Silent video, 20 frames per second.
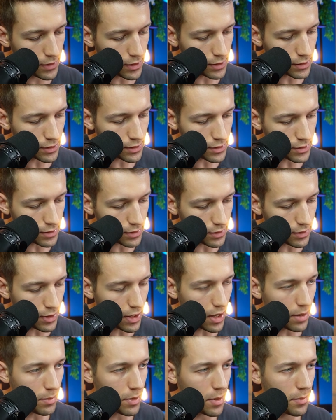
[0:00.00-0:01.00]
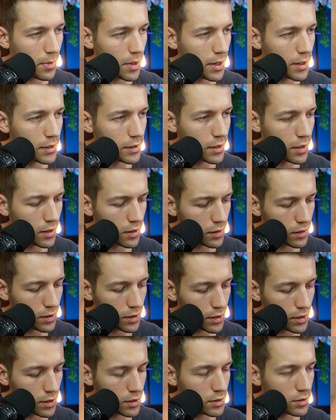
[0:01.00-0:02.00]
this demo miner
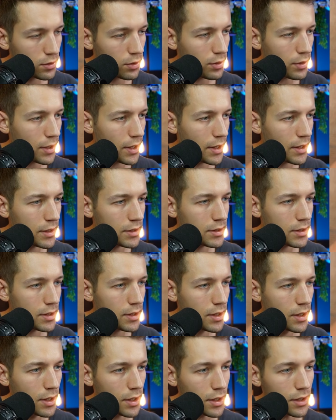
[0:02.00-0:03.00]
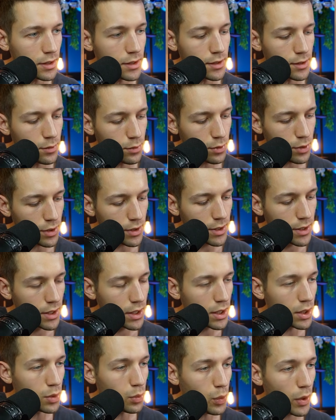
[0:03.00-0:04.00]
is already in your
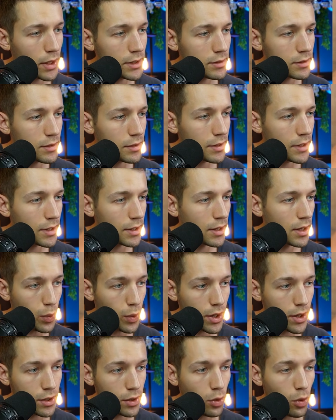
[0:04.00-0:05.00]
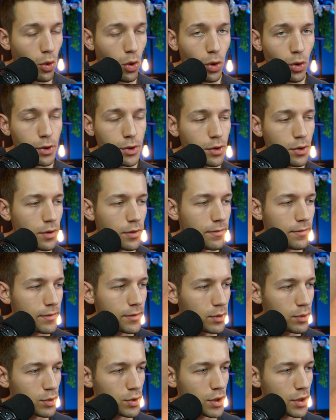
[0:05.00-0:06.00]
inventory where all your
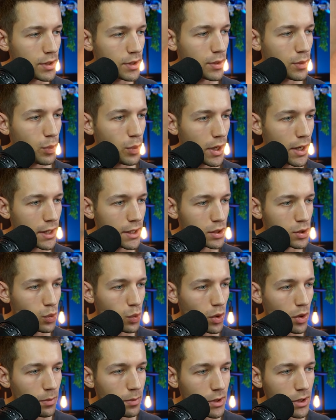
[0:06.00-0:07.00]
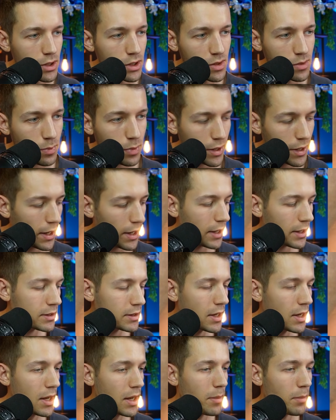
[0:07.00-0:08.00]
future device will be displayed,
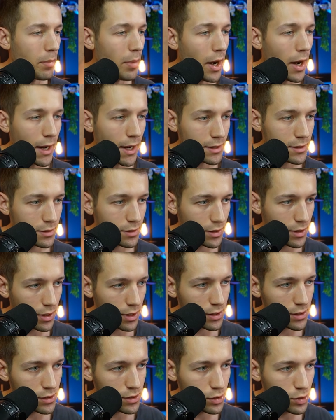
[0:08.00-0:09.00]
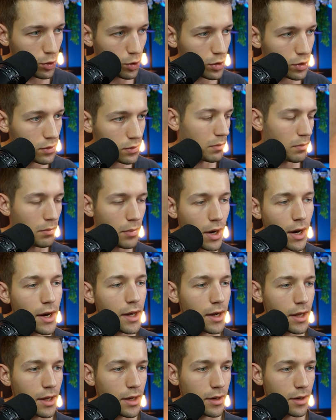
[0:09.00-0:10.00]
but it is not
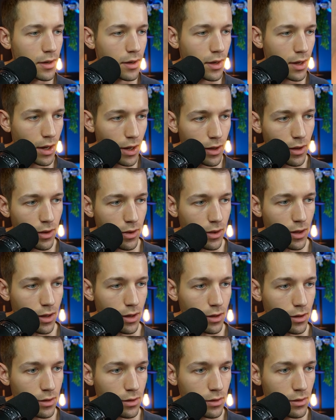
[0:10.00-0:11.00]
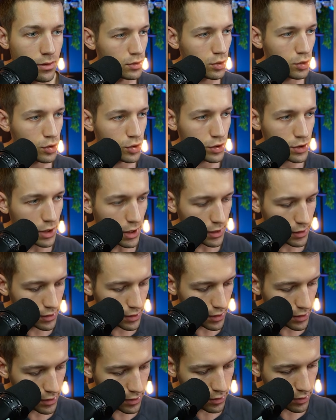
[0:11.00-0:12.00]
mining anything. To start
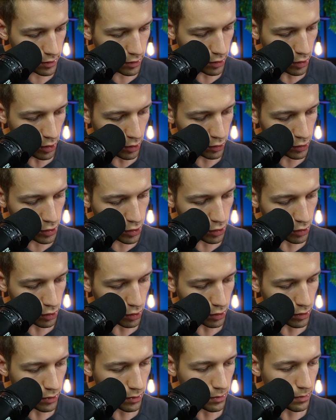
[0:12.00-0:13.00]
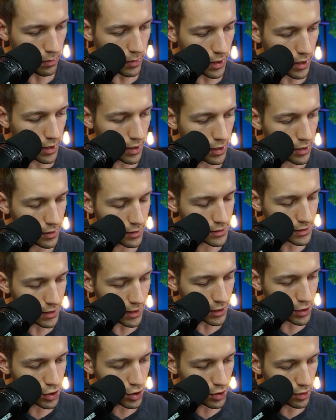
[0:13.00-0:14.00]
it, go to mining
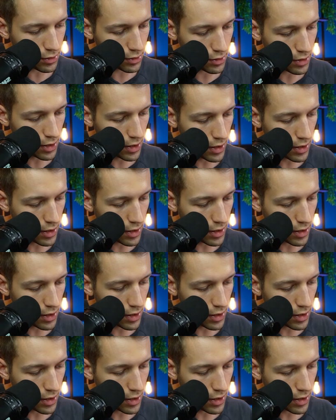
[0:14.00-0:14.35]
section,